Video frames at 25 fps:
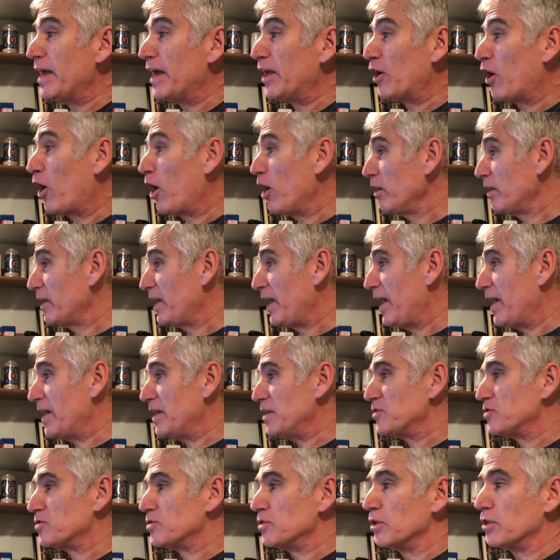In our
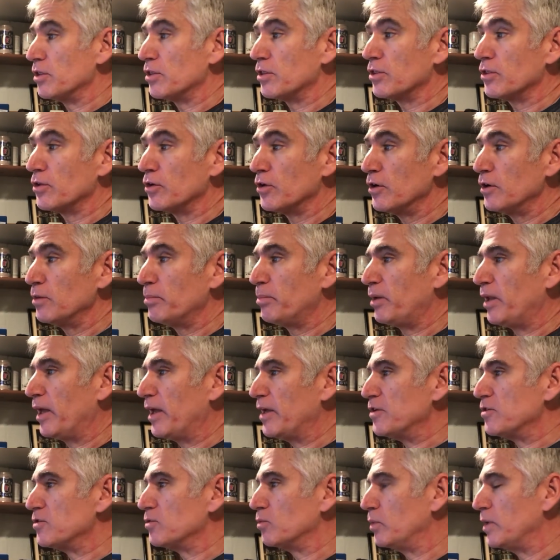case, the third
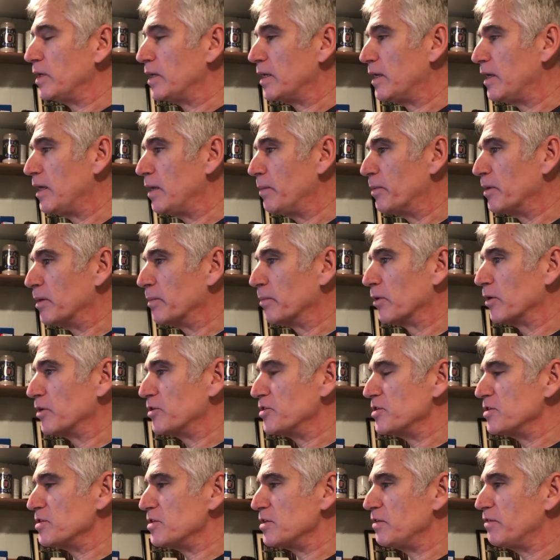place we keep an
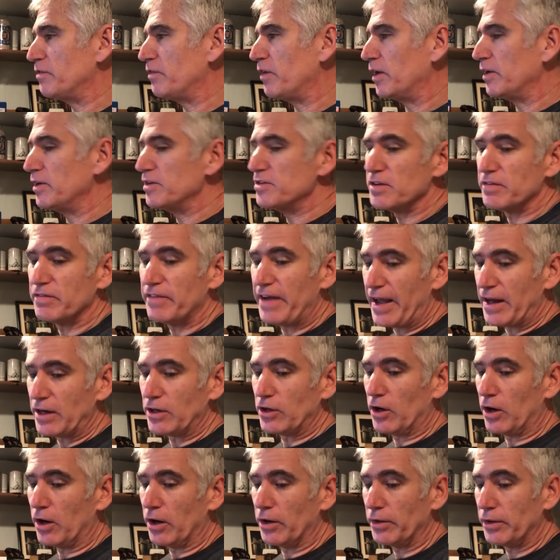emergency fund is at
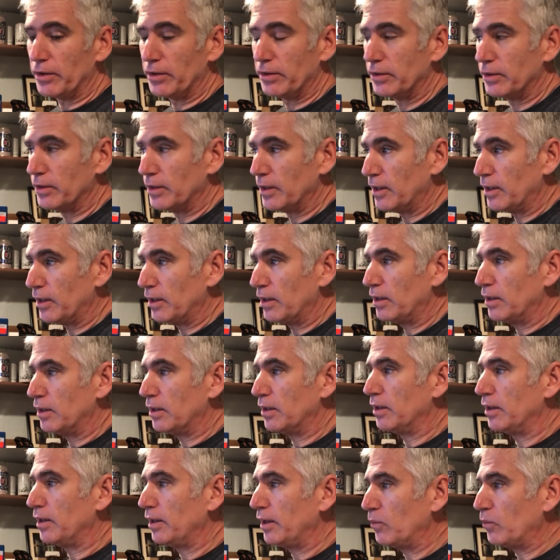Vanguard,
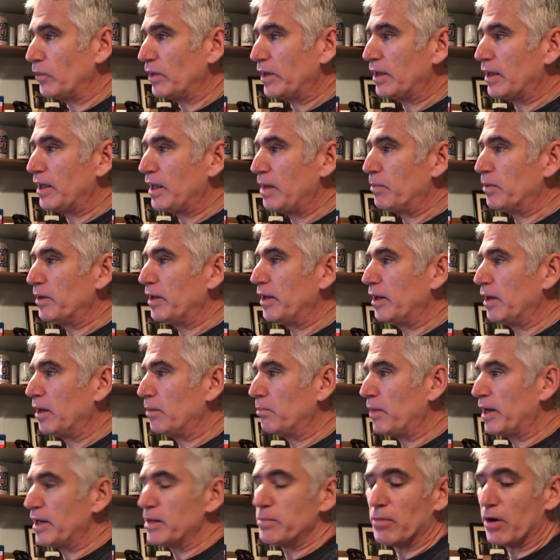and we keep it in
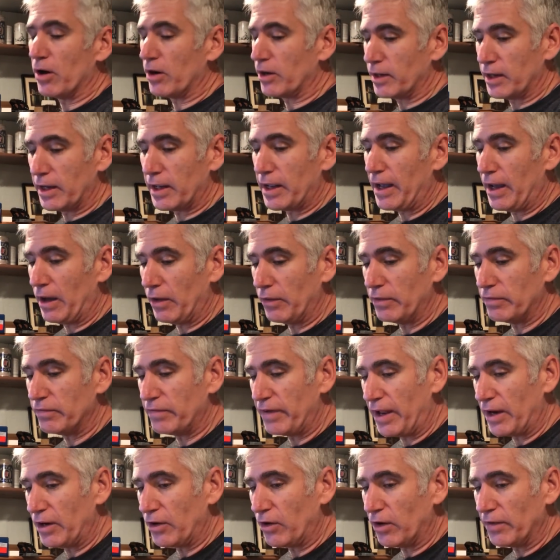a money market account at
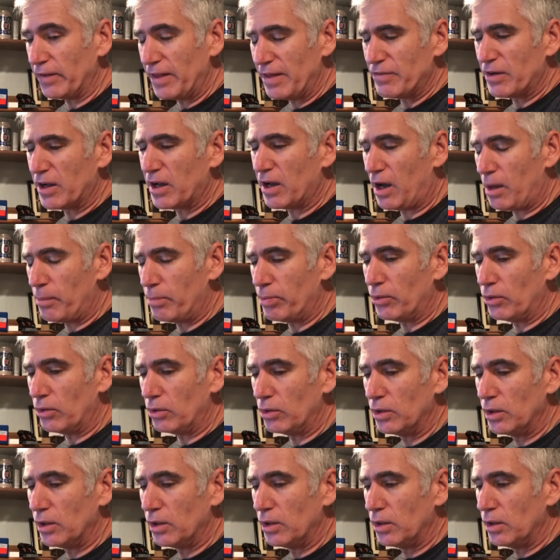Vanguard. They have a
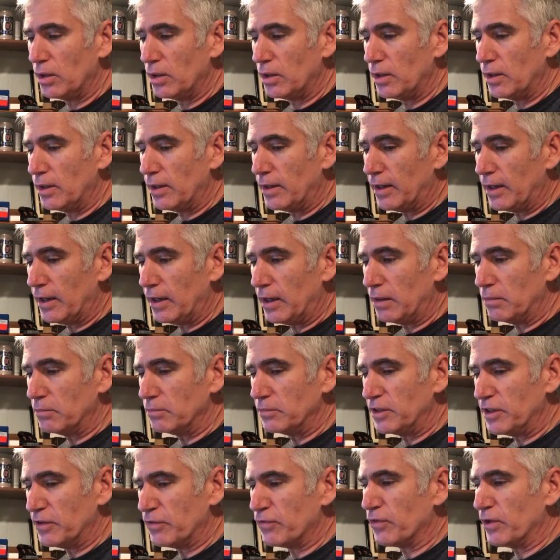couple
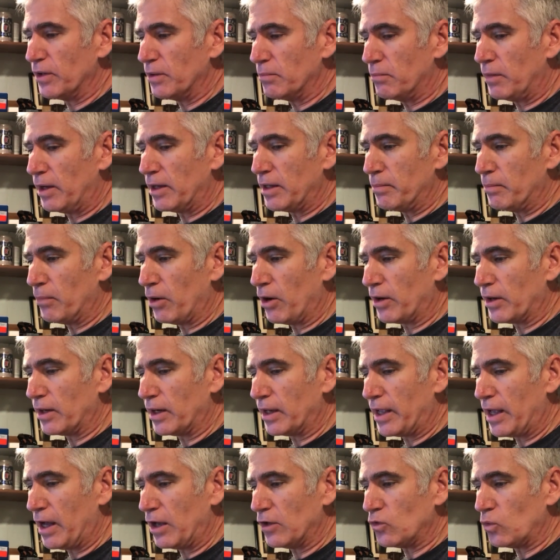different money
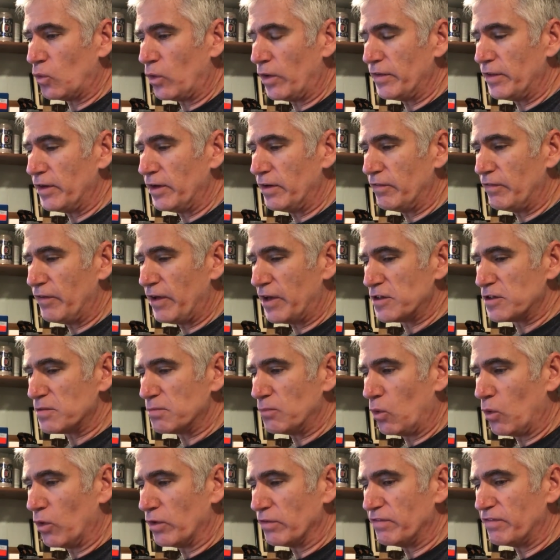market accounts, one that invests
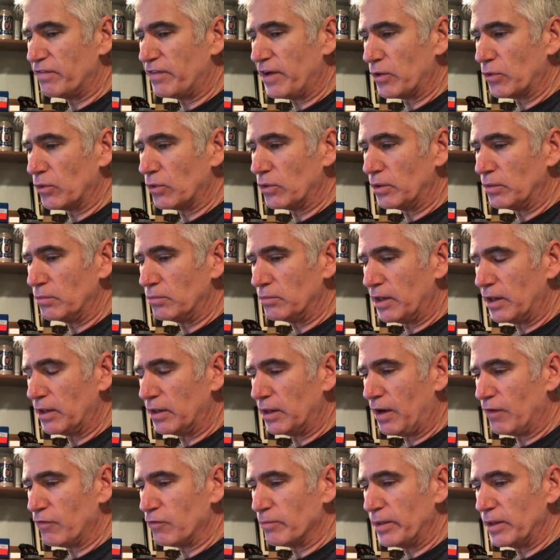more in federal
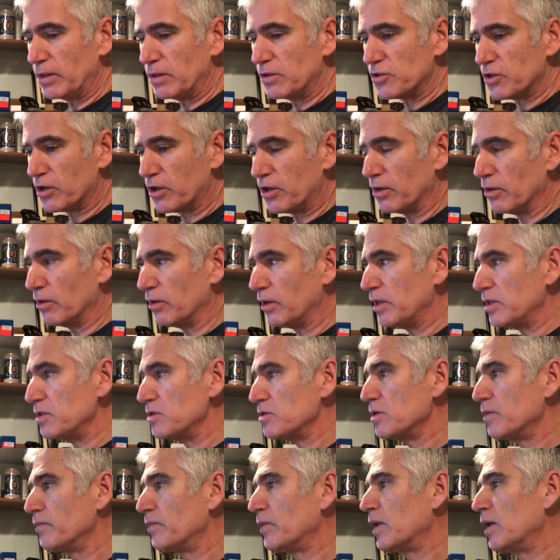and government
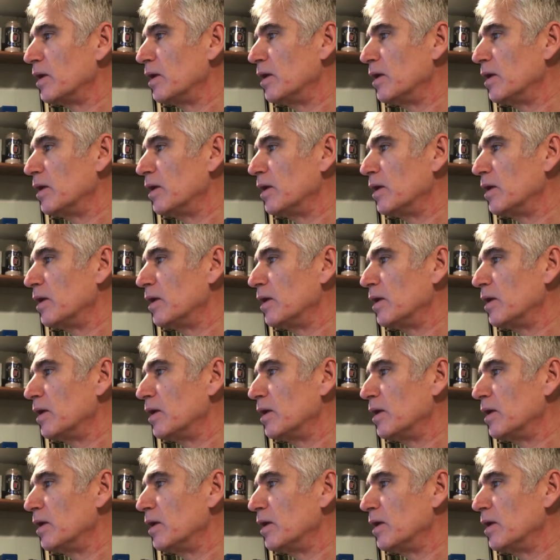securities.